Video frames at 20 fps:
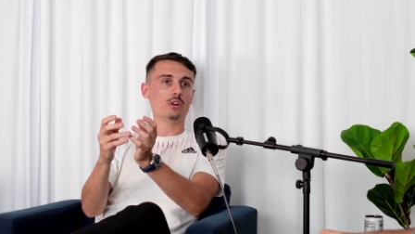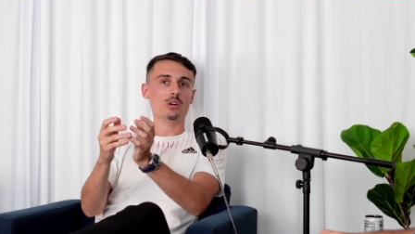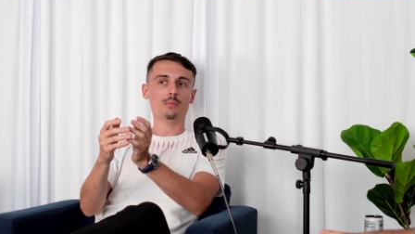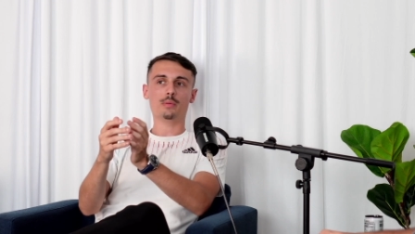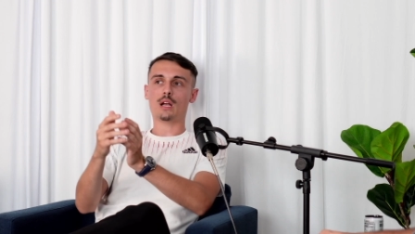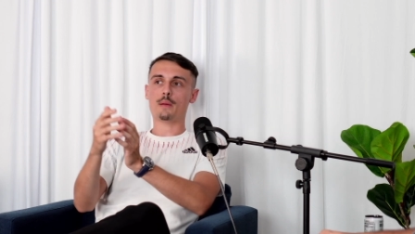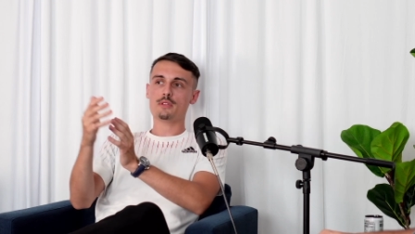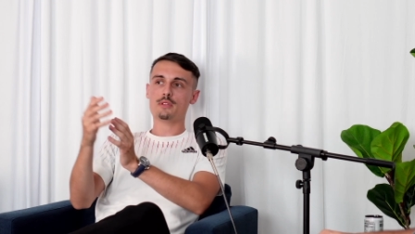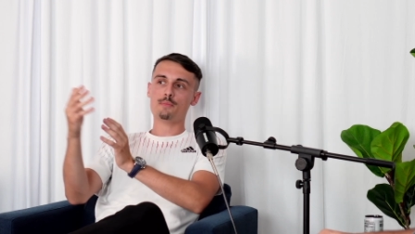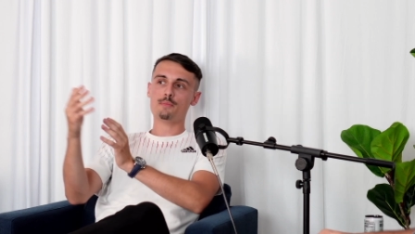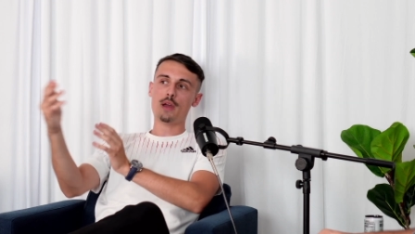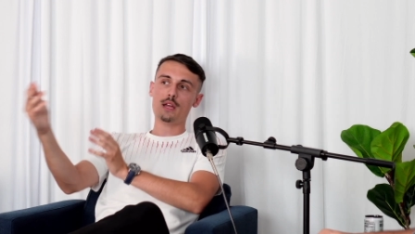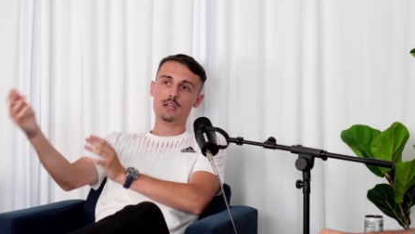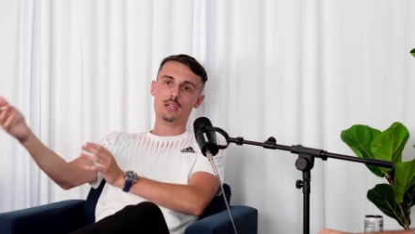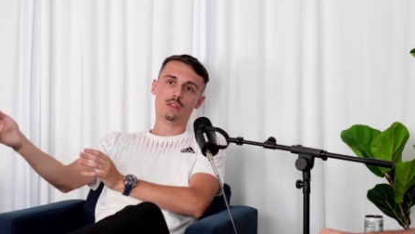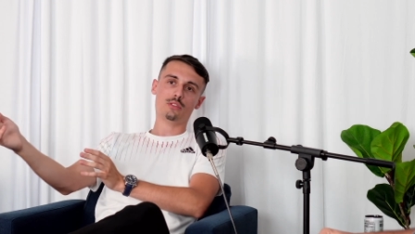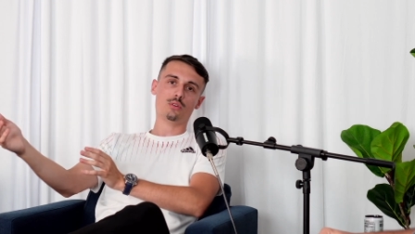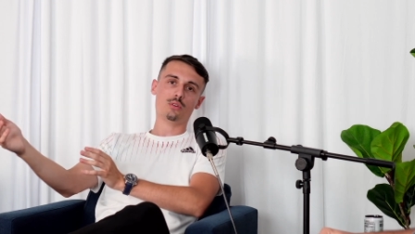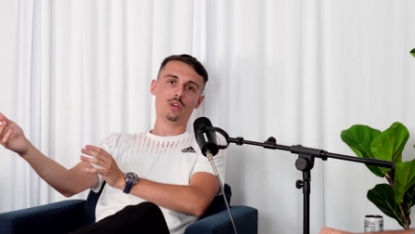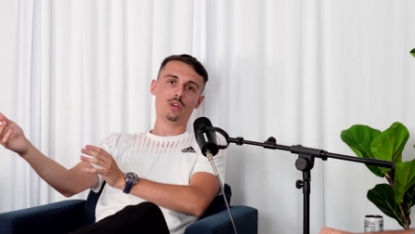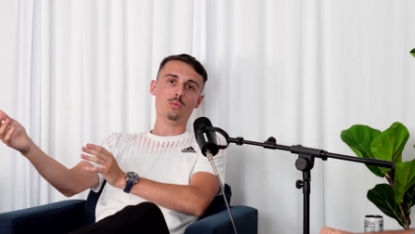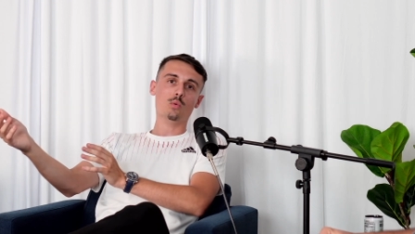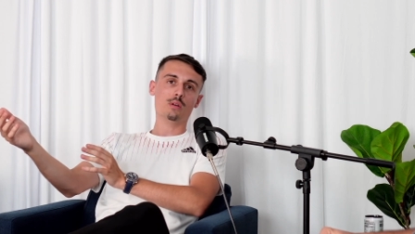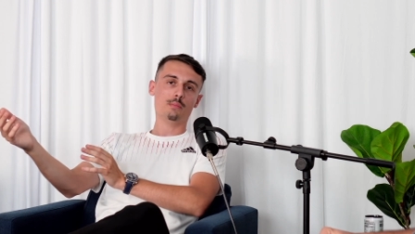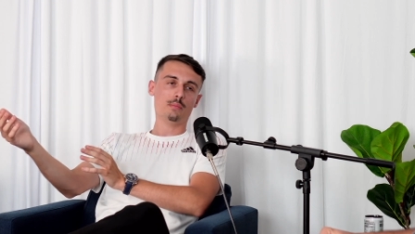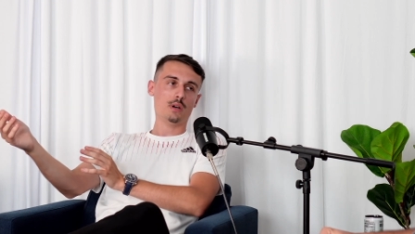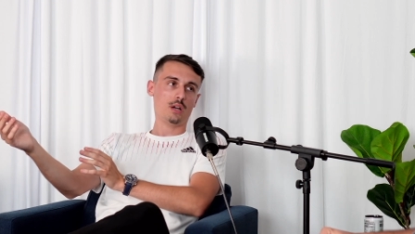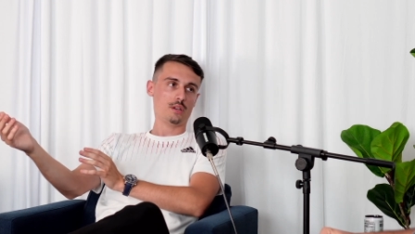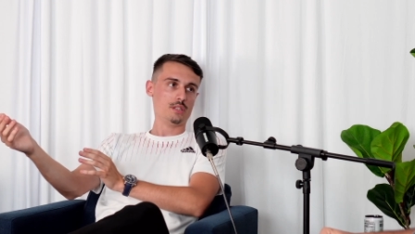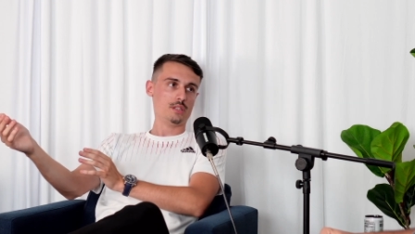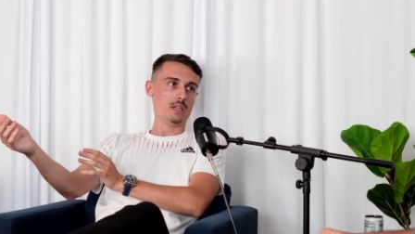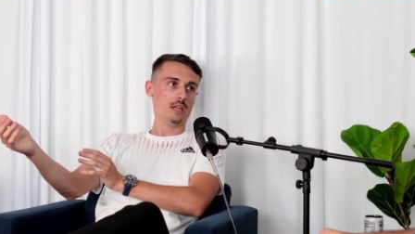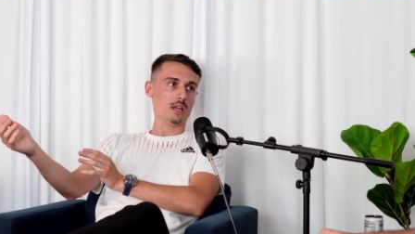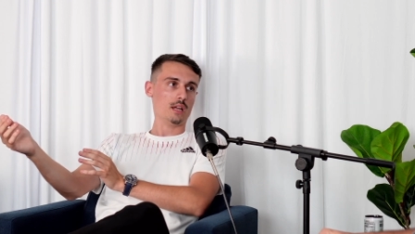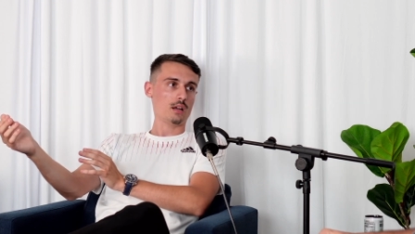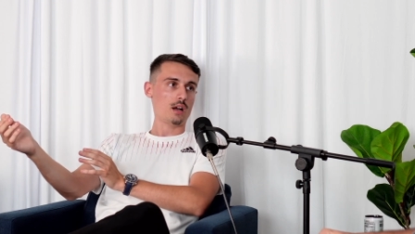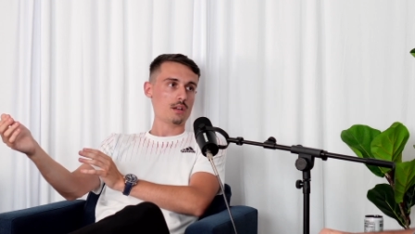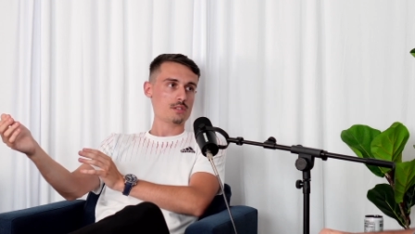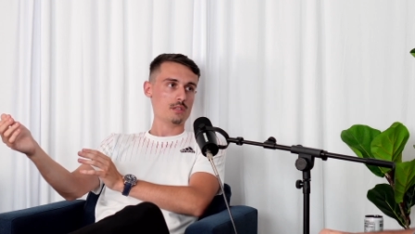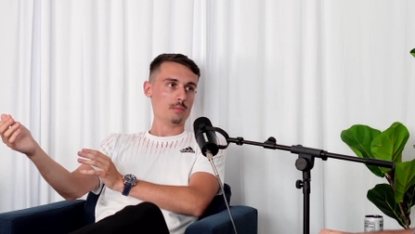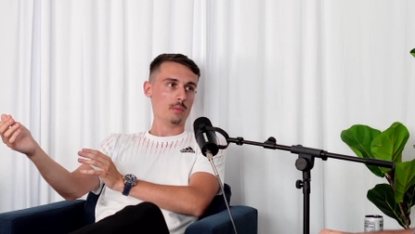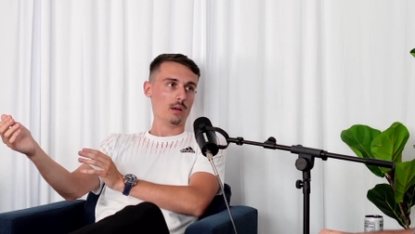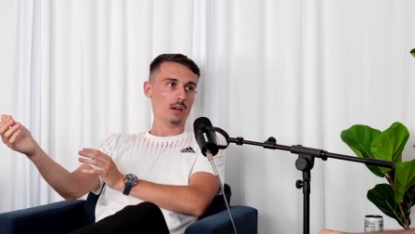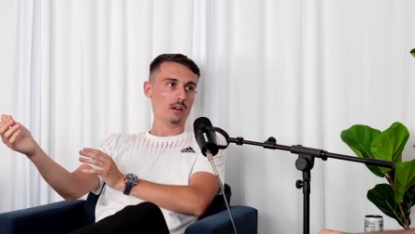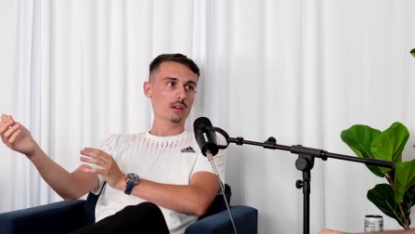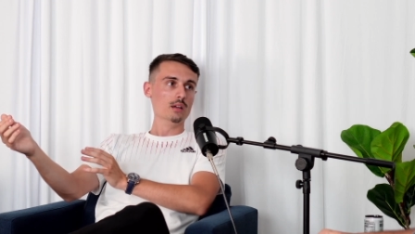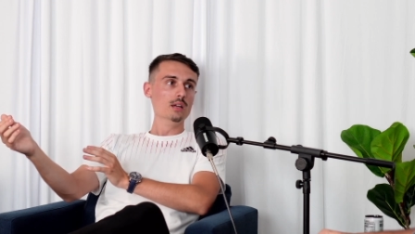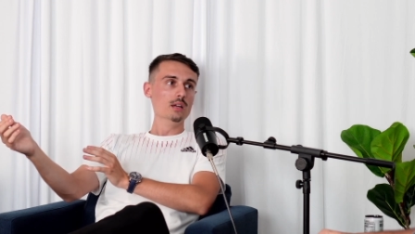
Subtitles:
but I'm spending $31 to get a customer.